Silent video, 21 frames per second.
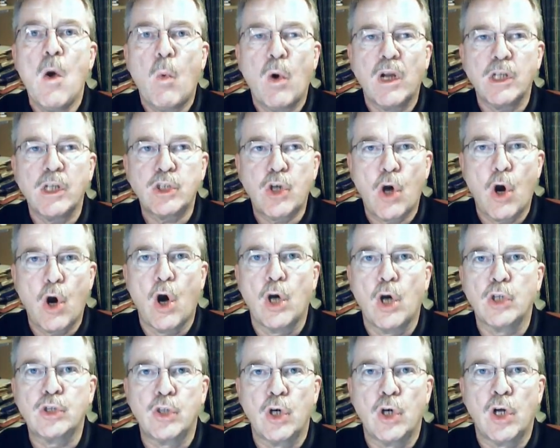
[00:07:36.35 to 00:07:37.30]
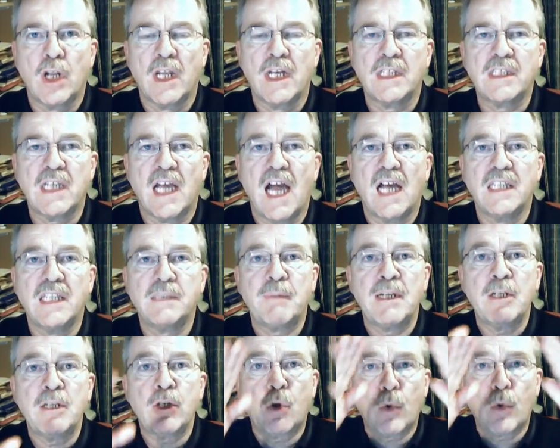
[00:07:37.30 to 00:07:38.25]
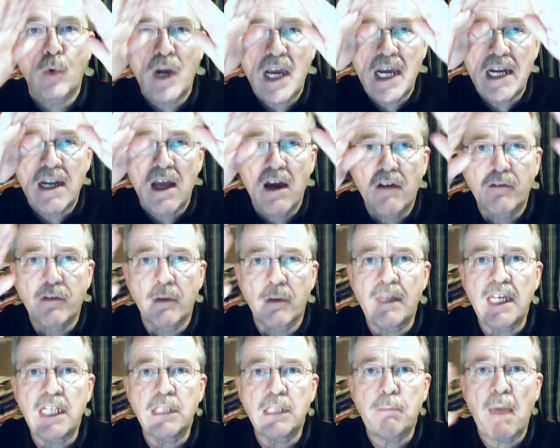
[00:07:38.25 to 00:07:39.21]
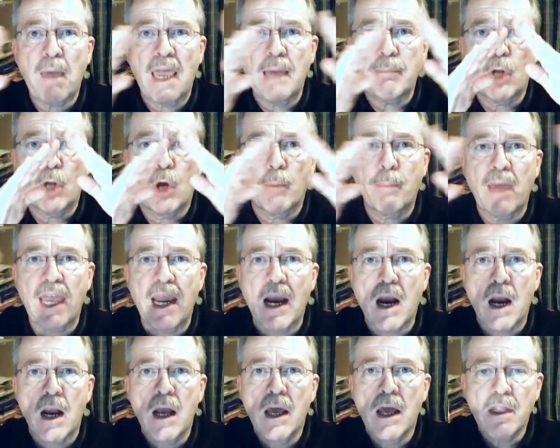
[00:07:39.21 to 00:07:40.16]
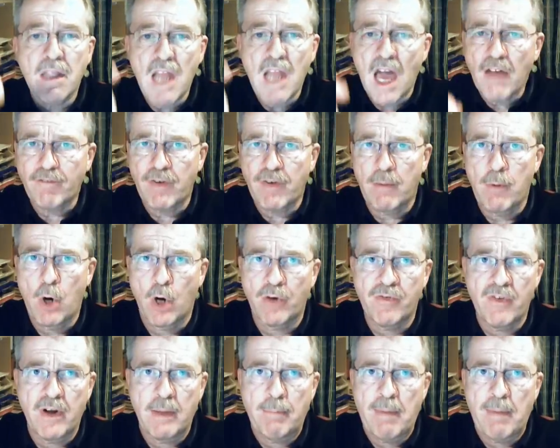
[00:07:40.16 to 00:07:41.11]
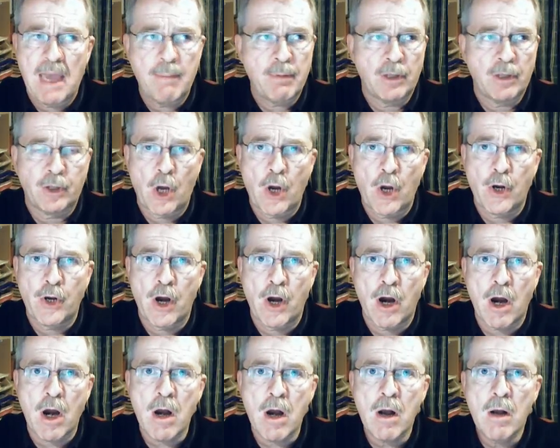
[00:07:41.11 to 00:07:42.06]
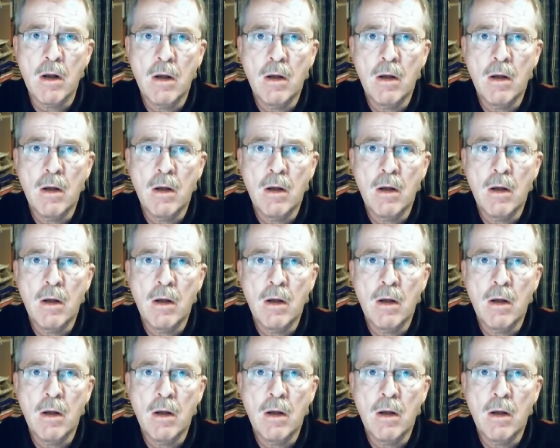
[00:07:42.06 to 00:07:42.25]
What has caused all this has been greed from these people up here, not from ordinary people down there.